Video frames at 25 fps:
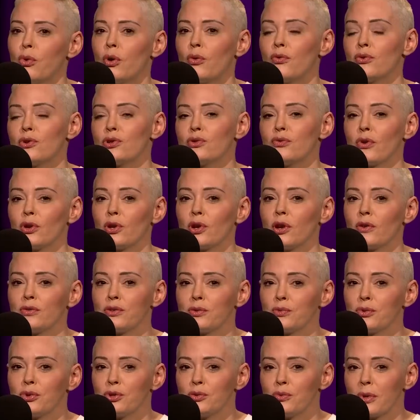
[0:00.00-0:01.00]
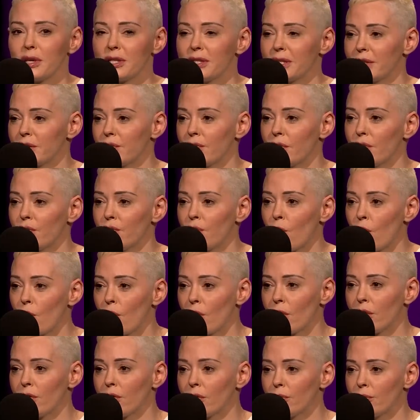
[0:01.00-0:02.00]
well, first of all, you have someone who's about six foot four
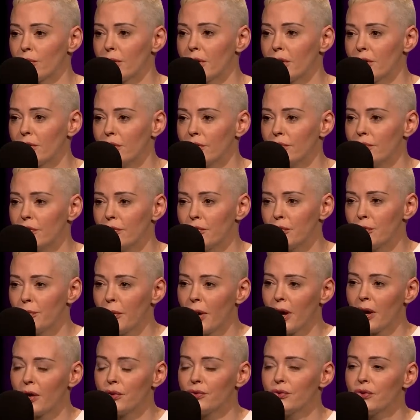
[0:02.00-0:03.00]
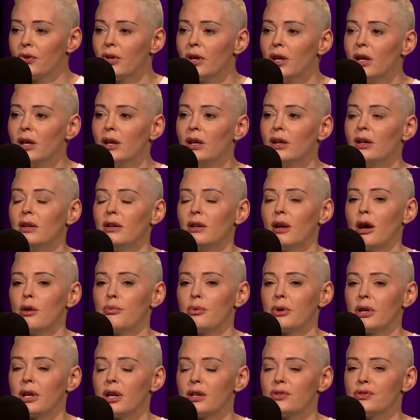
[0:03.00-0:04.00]
and 350 pounds up
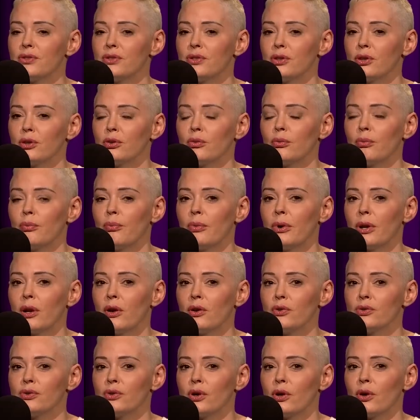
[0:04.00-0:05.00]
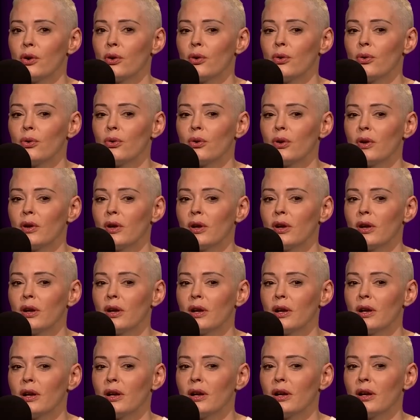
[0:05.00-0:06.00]
against you, but also
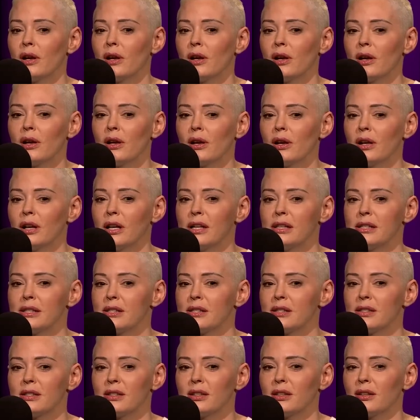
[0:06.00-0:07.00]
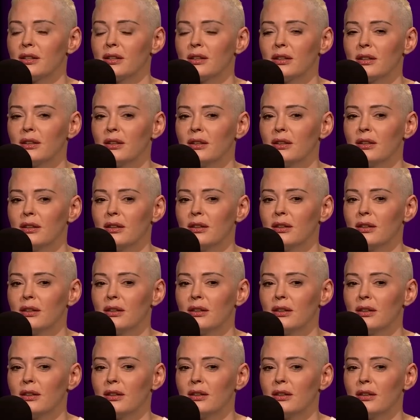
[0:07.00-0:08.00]
it's,
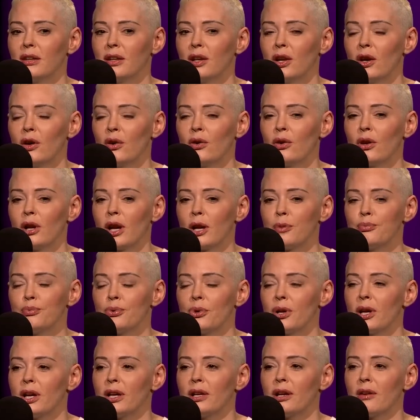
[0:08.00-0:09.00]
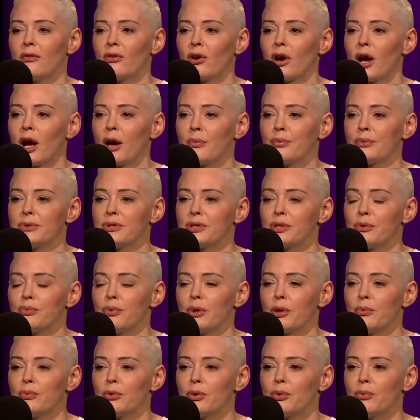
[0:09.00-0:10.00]
you know, and I pray it never happens to
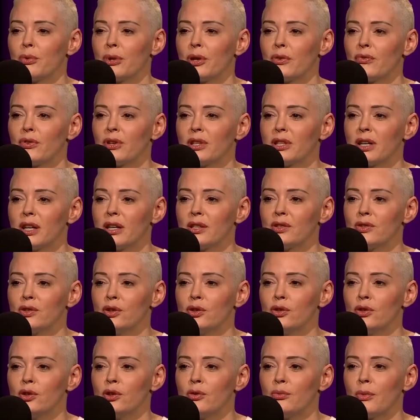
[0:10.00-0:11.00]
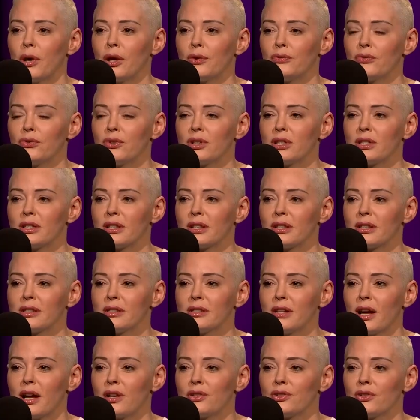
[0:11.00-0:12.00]
people, but if it does, you too might freeze like a
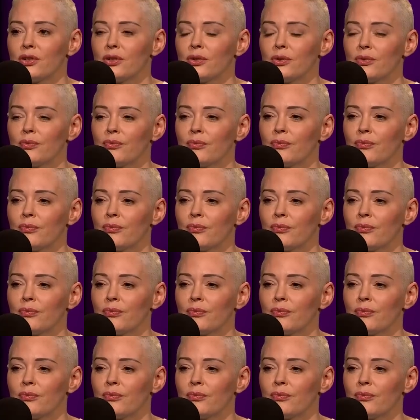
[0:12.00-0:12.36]
statue.